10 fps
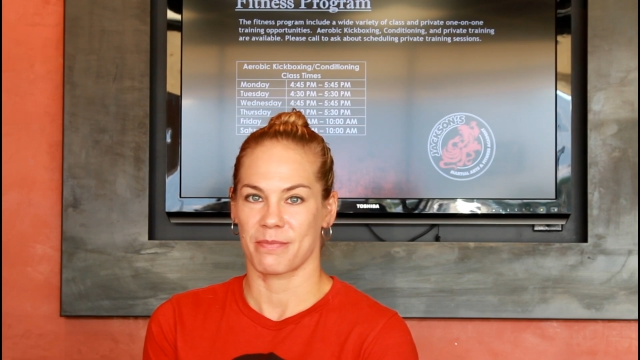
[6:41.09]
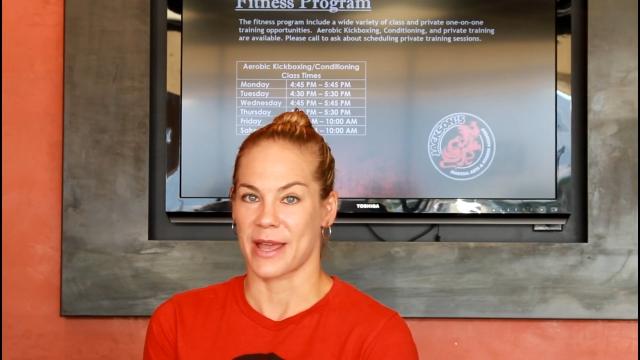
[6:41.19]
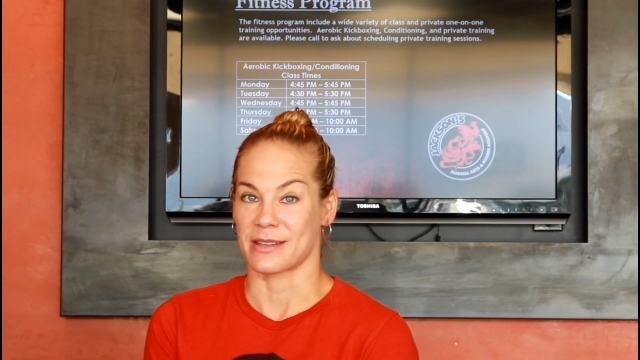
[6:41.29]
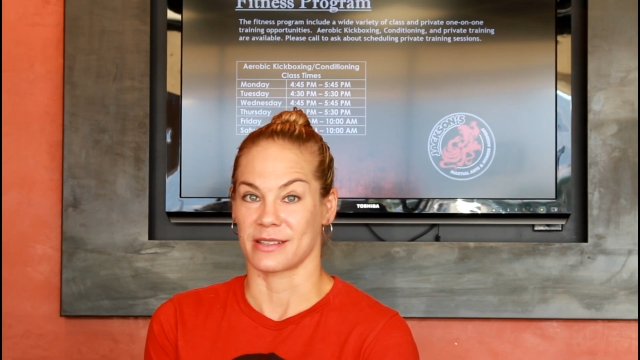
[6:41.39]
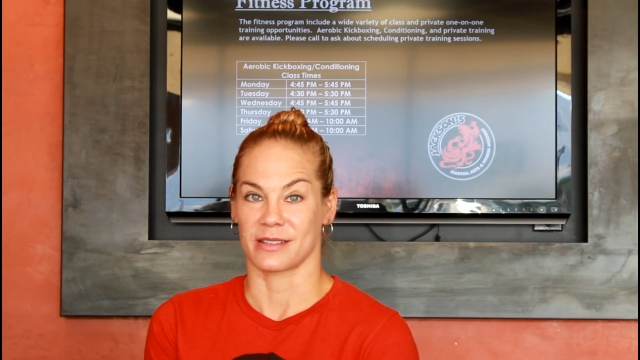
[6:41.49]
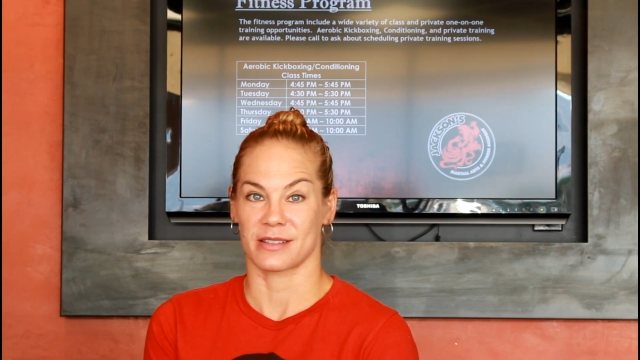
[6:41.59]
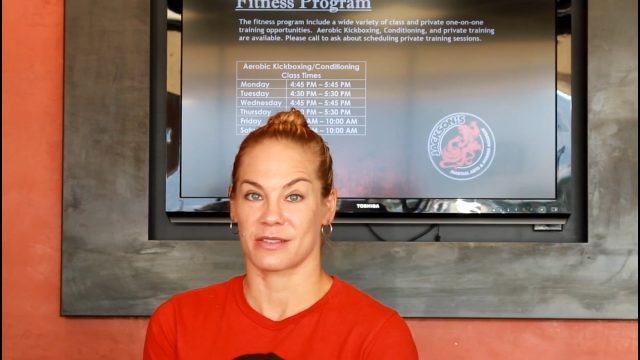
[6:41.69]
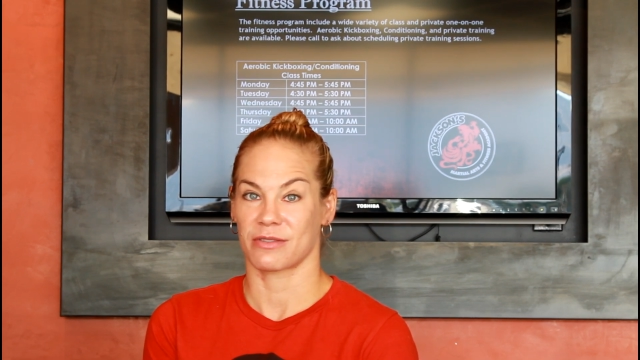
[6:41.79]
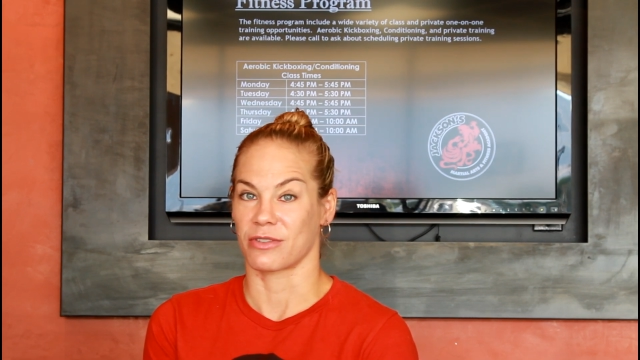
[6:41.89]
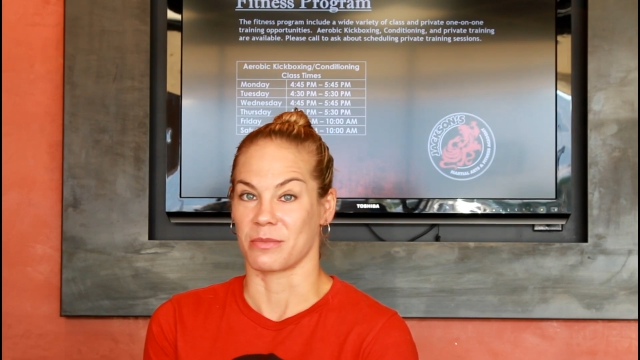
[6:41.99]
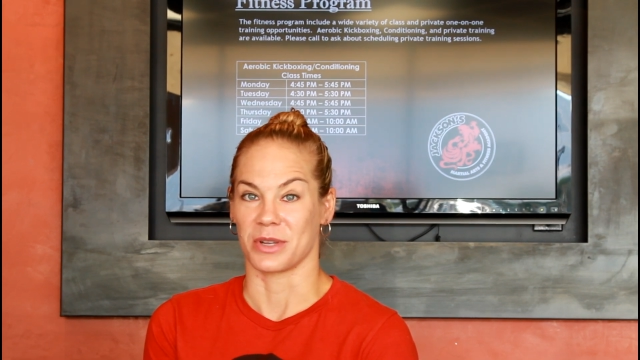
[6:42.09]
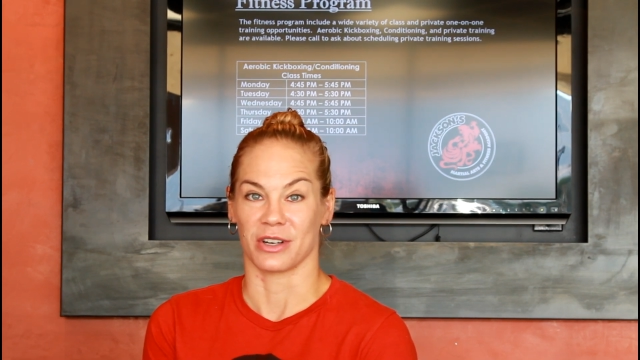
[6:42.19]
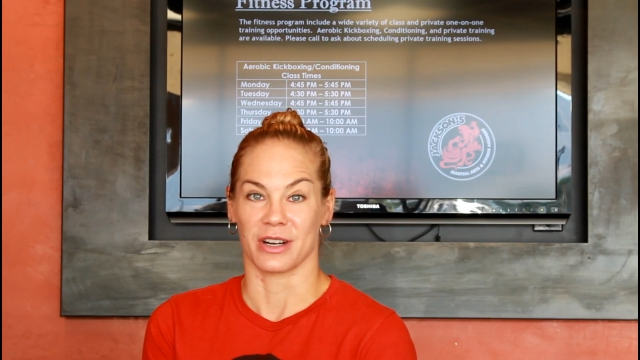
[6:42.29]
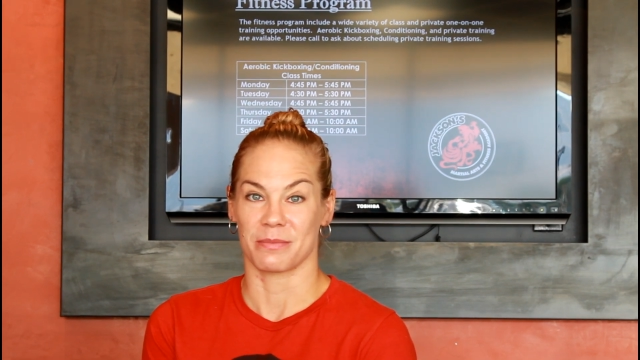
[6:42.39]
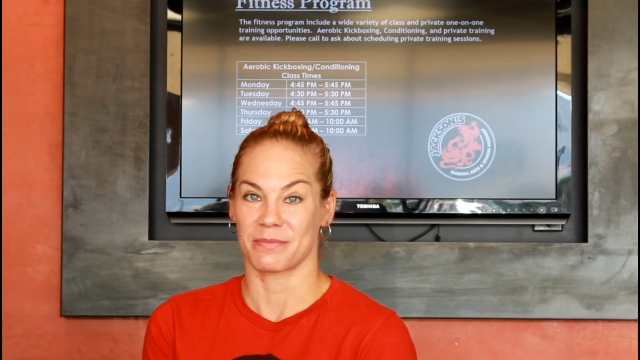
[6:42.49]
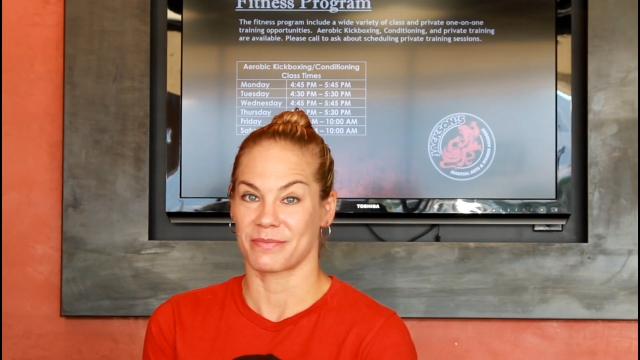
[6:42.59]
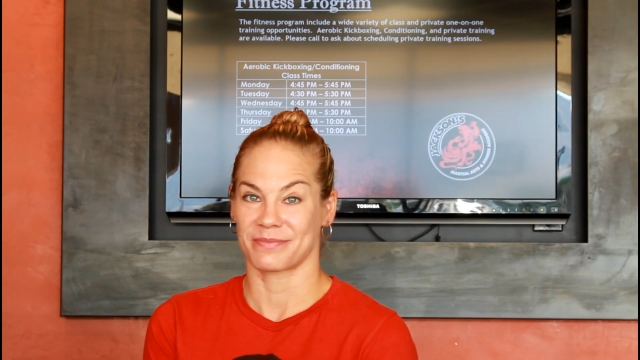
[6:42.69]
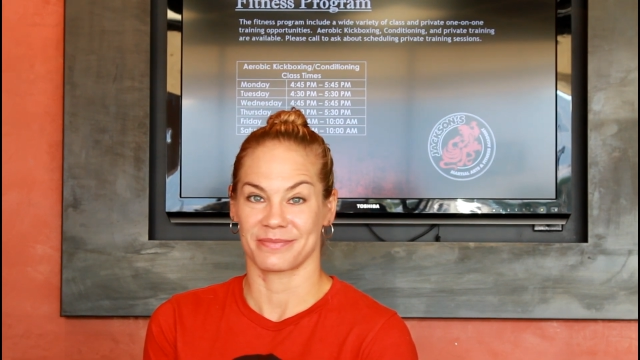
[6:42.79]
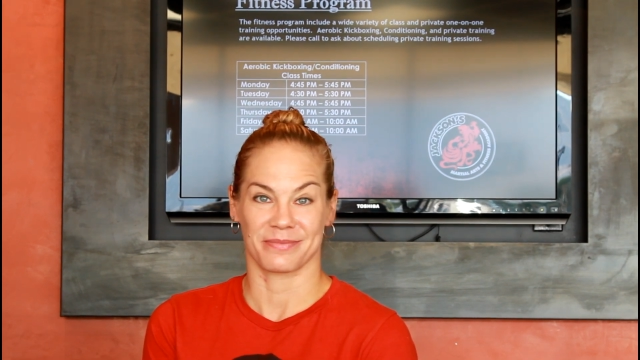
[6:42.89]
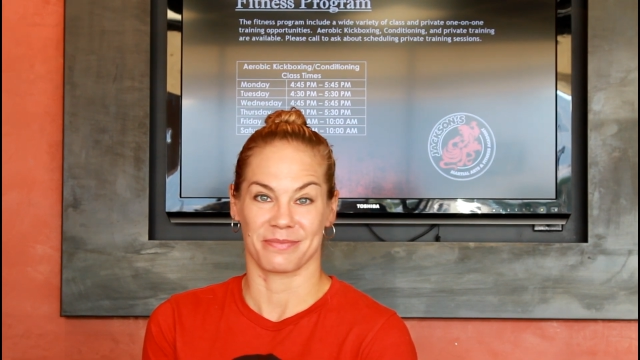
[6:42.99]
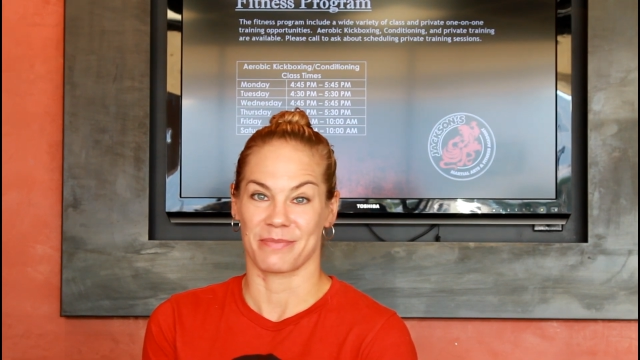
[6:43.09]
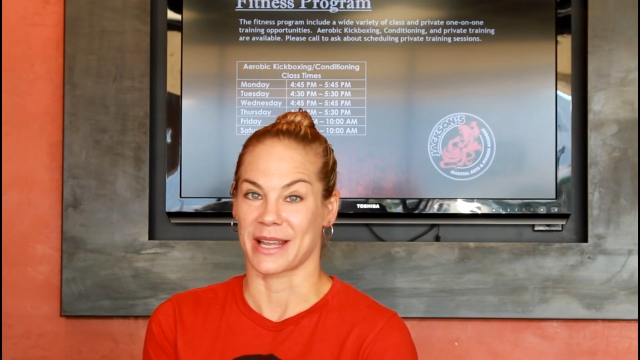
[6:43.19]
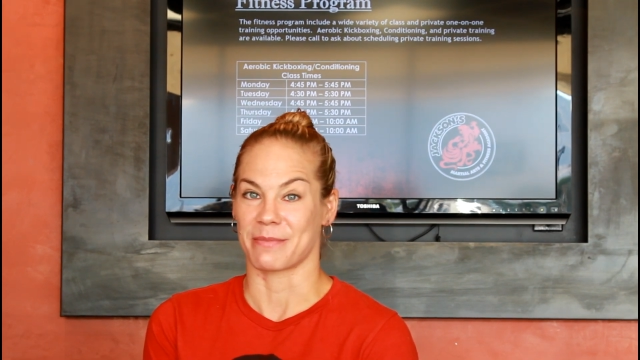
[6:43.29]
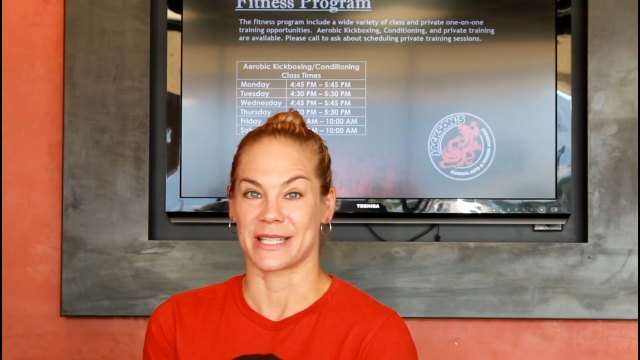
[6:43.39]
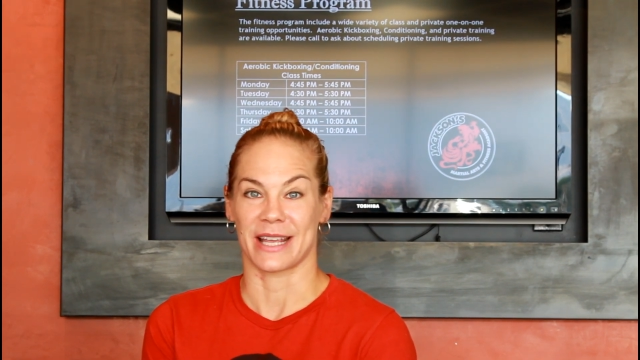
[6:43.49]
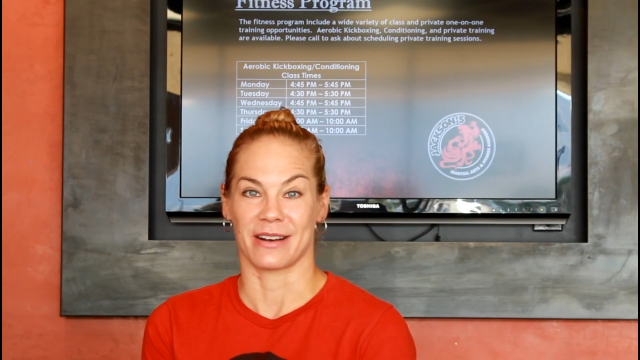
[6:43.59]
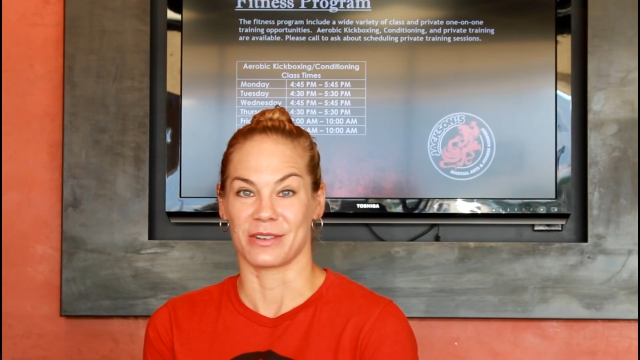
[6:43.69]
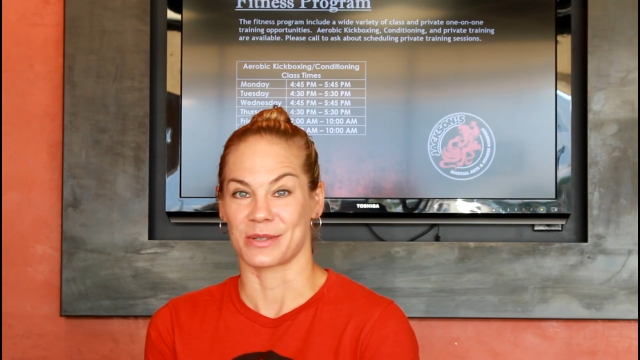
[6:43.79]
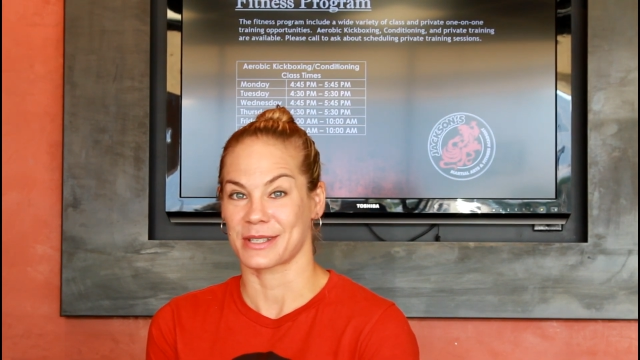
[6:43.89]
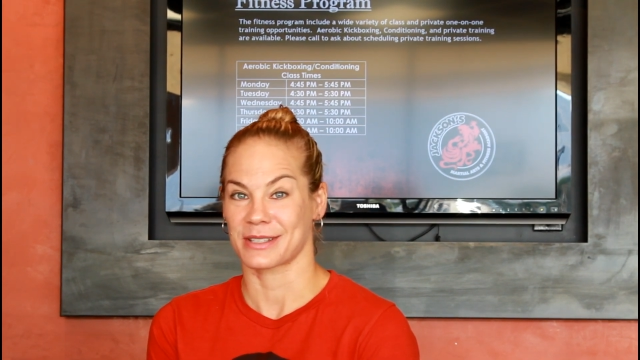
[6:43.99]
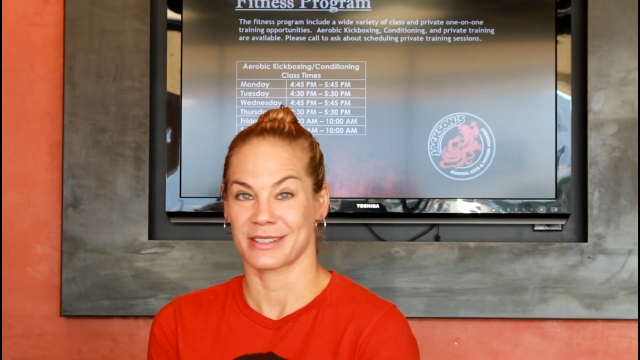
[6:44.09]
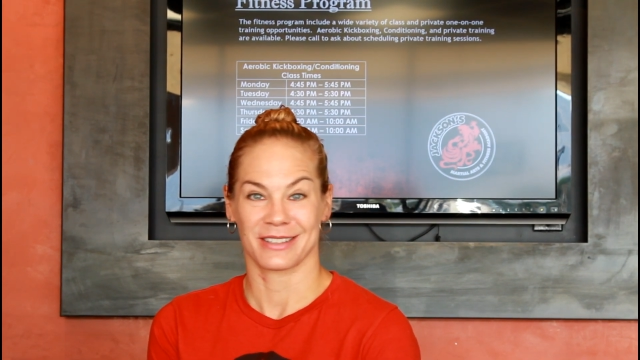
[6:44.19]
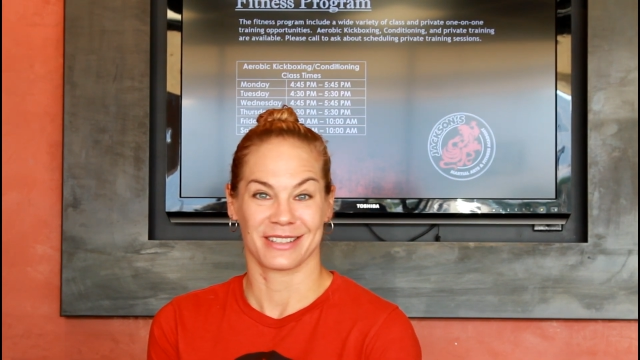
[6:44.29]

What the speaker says: peasants from Europe, picking potatoes.